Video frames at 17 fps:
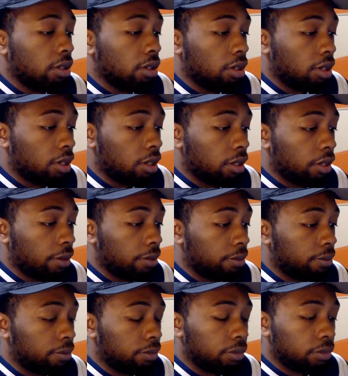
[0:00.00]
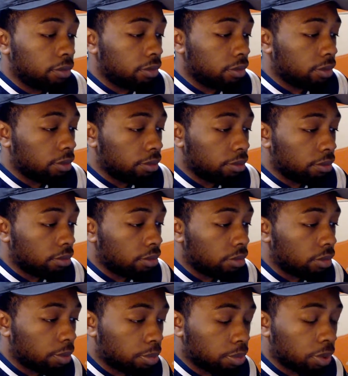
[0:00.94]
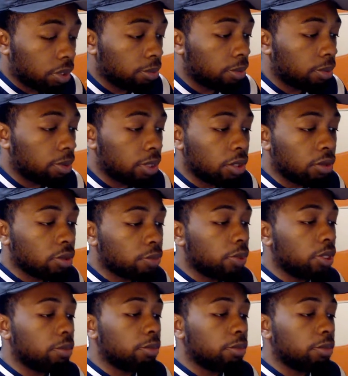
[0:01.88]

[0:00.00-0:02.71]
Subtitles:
He was pretty